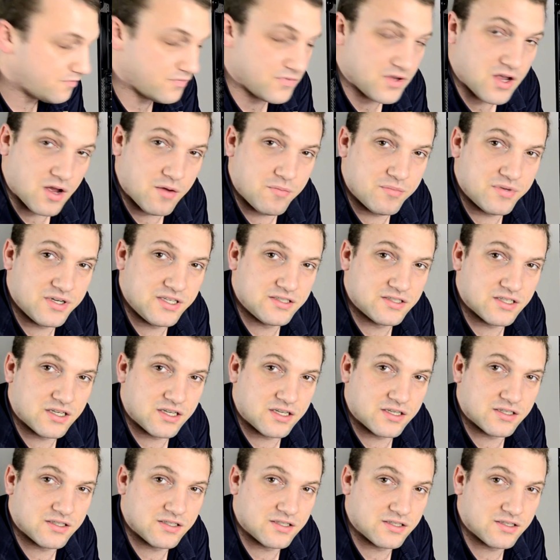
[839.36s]
companies
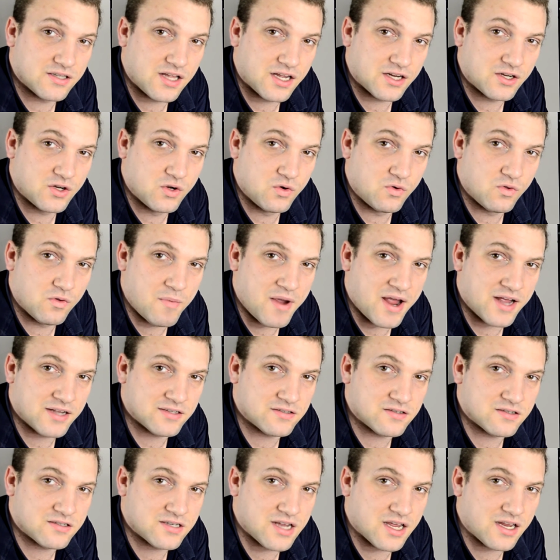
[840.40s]
are like Cooler
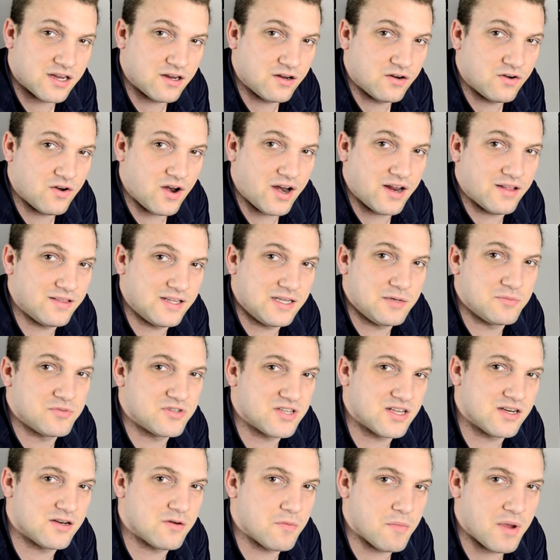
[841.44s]
Master taking great leaps
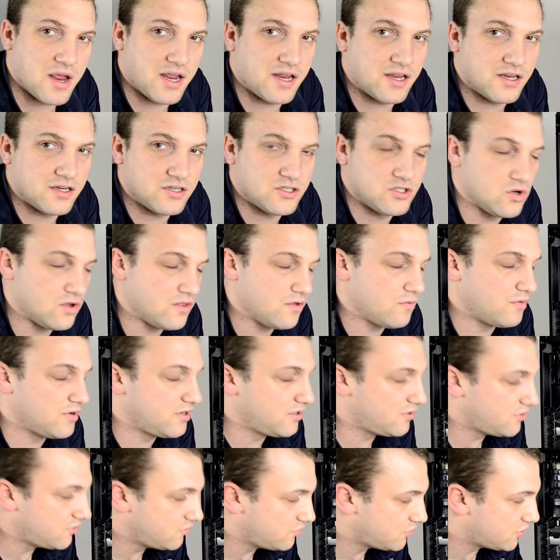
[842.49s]
into making sure that when
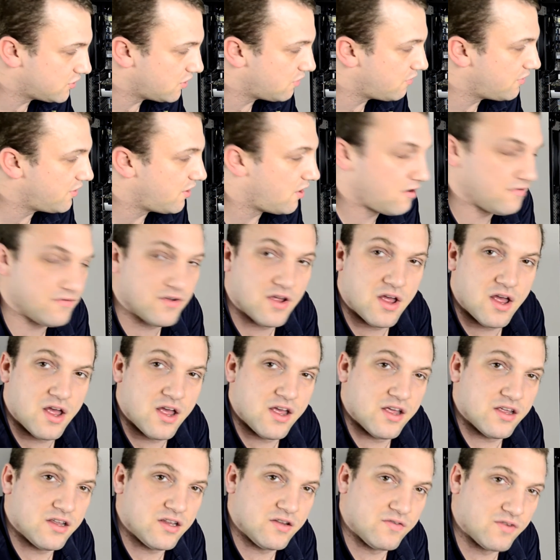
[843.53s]
you do show it off,
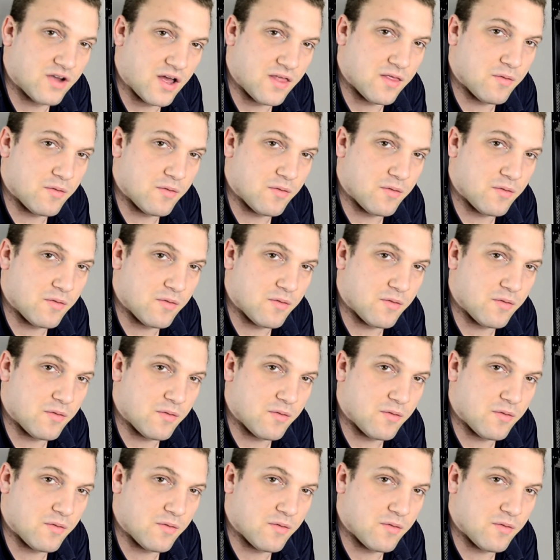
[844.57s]
you've got the